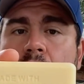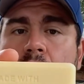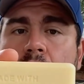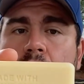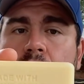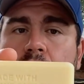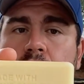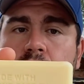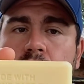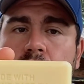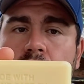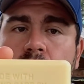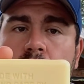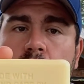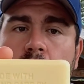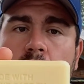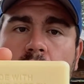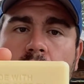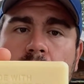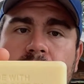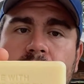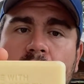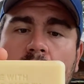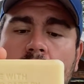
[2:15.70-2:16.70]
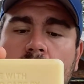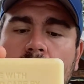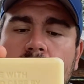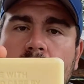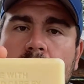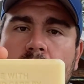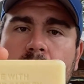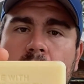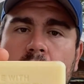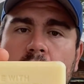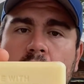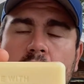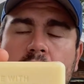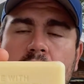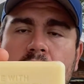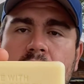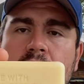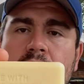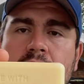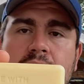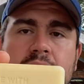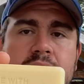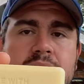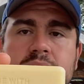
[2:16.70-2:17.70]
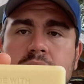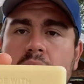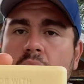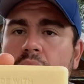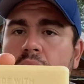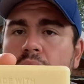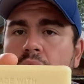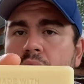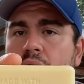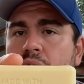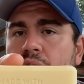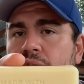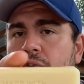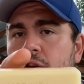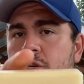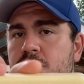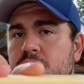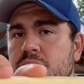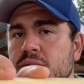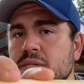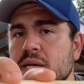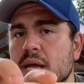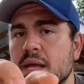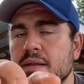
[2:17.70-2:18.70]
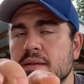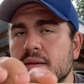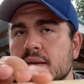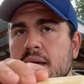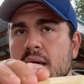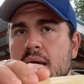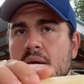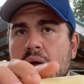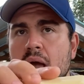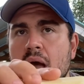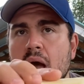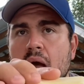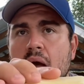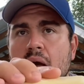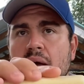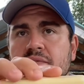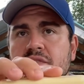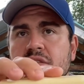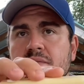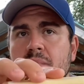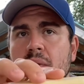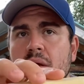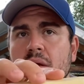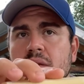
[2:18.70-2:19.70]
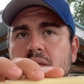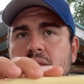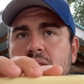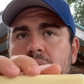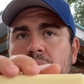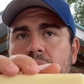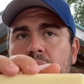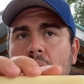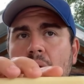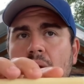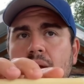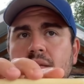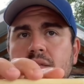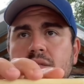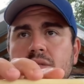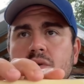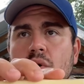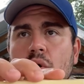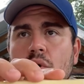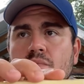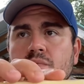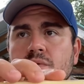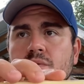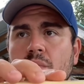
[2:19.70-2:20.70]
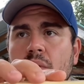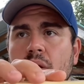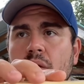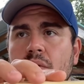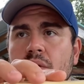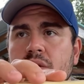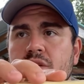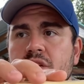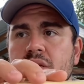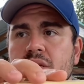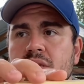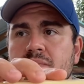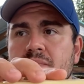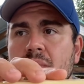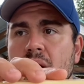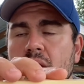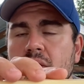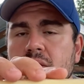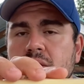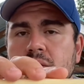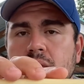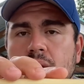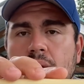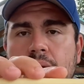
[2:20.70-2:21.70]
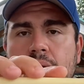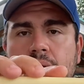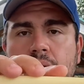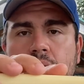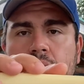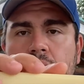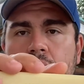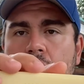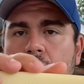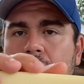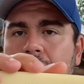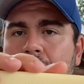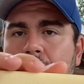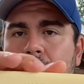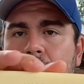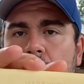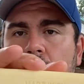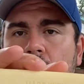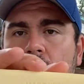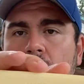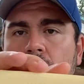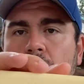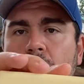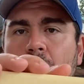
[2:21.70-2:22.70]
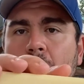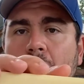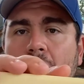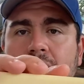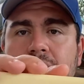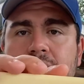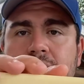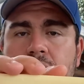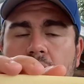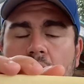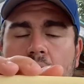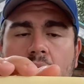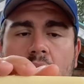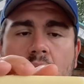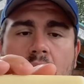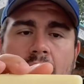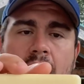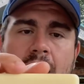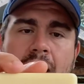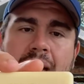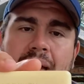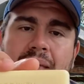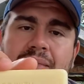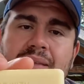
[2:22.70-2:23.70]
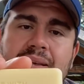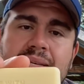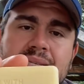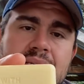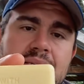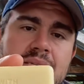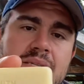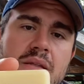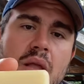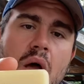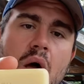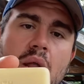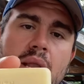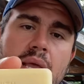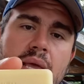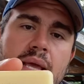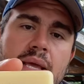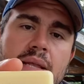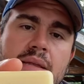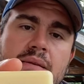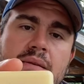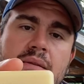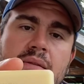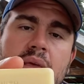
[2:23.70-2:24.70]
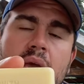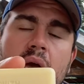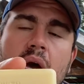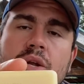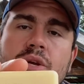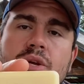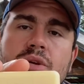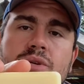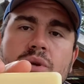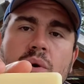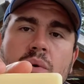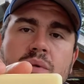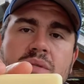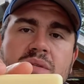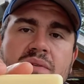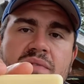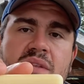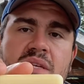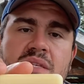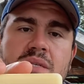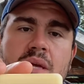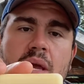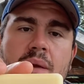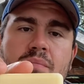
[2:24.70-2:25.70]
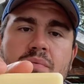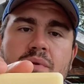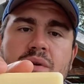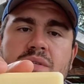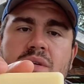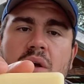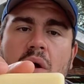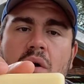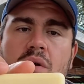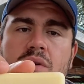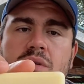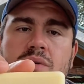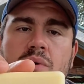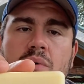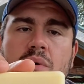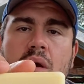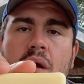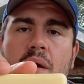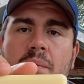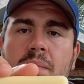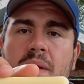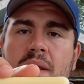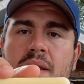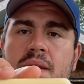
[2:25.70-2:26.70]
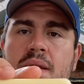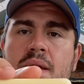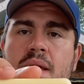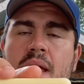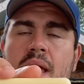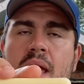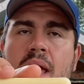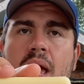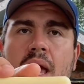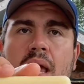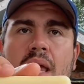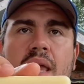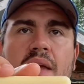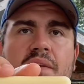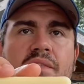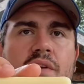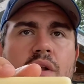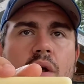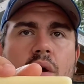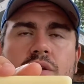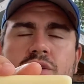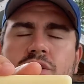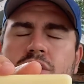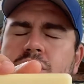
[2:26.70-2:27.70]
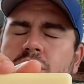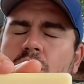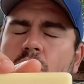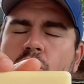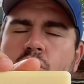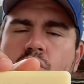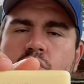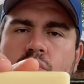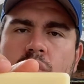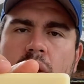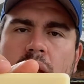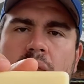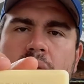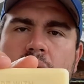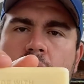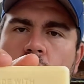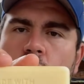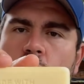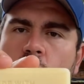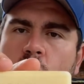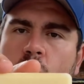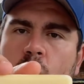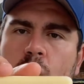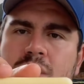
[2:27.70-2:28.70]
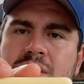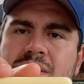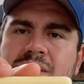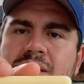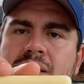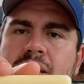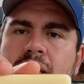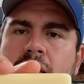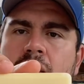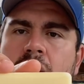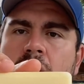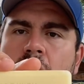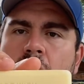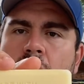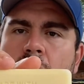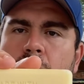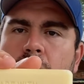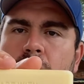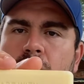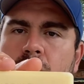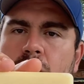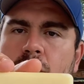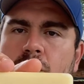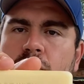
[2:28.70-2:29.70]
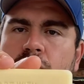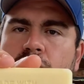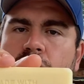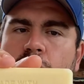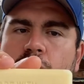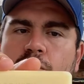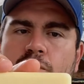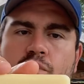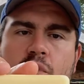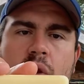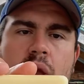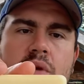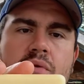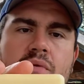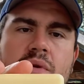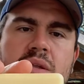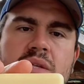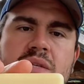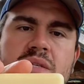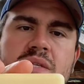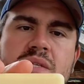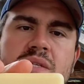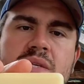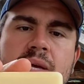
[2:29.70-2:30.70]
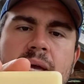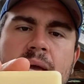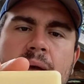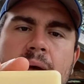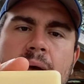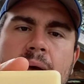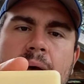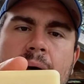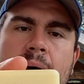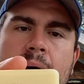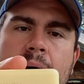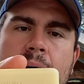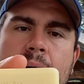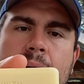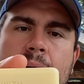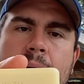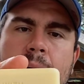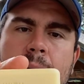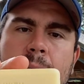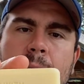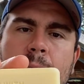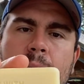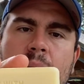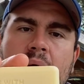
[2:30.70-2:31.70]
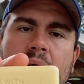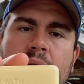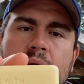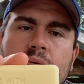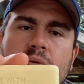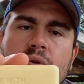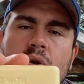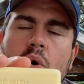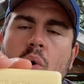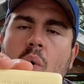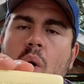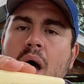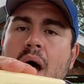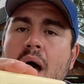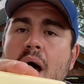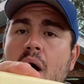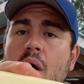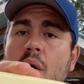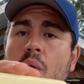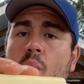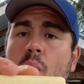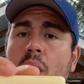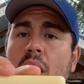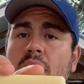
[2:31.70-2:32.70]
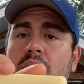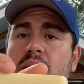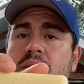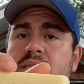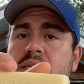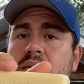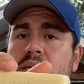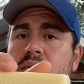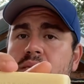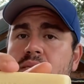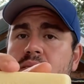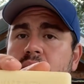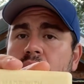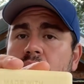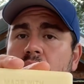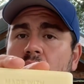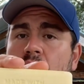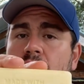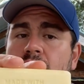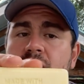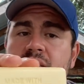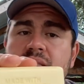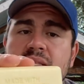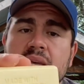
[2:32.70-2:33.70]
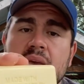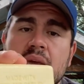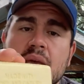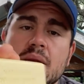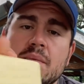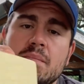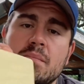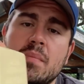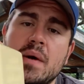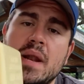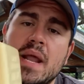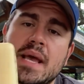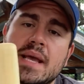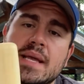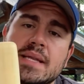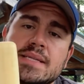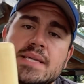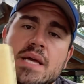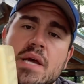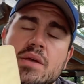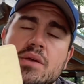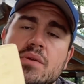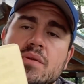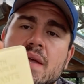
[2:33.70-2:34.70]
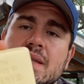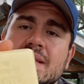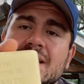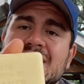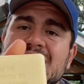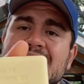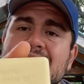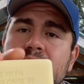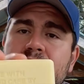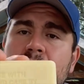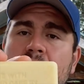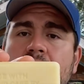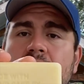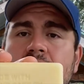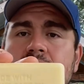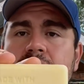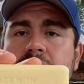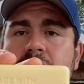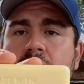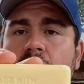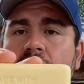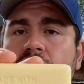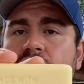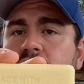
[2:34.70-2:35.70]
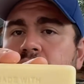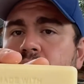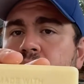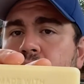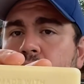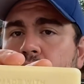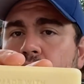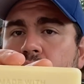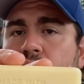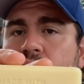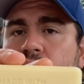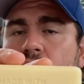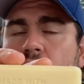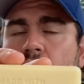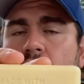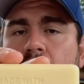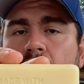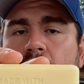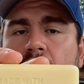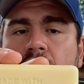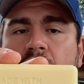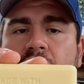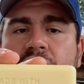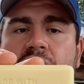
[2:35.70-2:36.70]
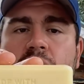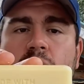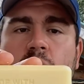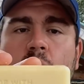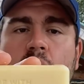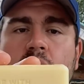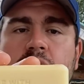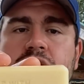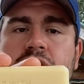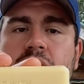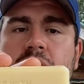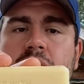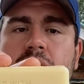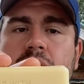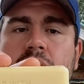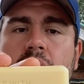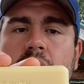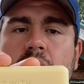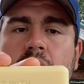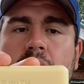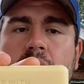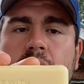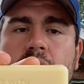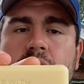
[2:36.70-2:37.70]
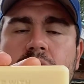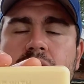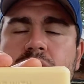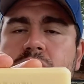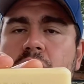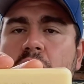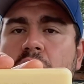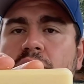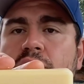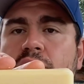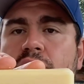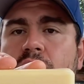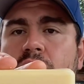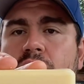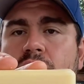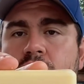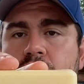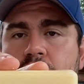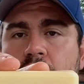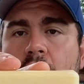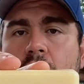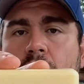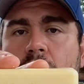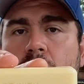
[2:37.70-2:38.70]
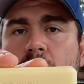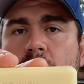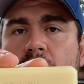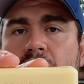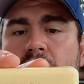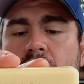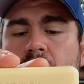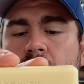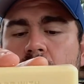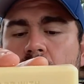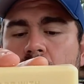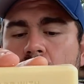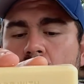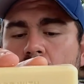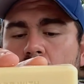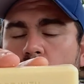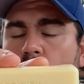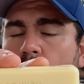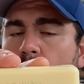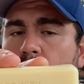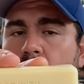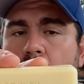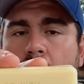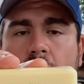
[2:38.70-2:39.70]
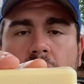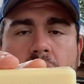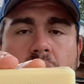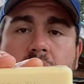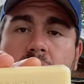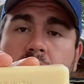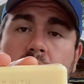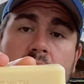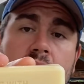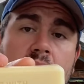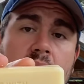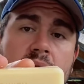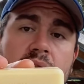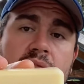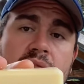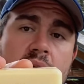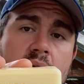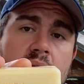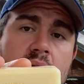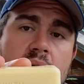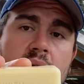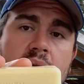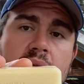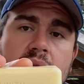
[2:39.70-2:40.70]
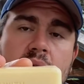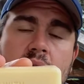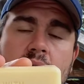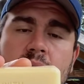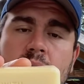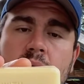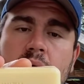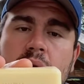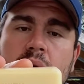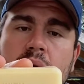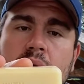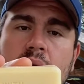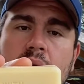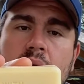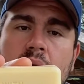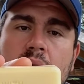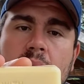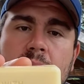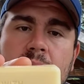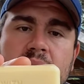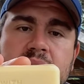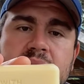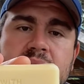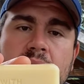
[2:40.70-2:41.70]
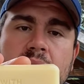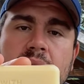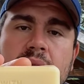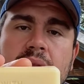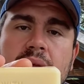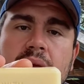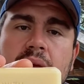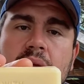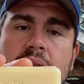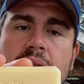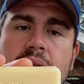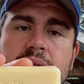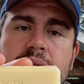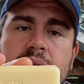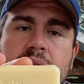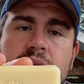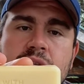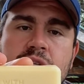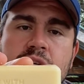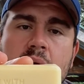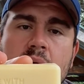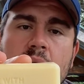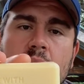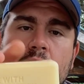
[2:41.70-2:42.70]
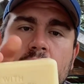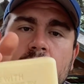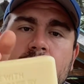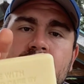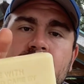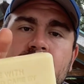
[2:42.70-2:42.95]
you'll know what I'm talking about. It's not an artificial scent. I have smelled some pine soaps where it just smells like a chemical pine sol, and this is not it. The undertones of the cypress also come in and give it just a really woodsy, beautiful fragrance. I don't know how well it's going to stick on the skin, but I can tell you that the smell itself is beautiful. Even washing yourself in the shower with it will probably be very therapeutic, and I'm excited to get this in the shower.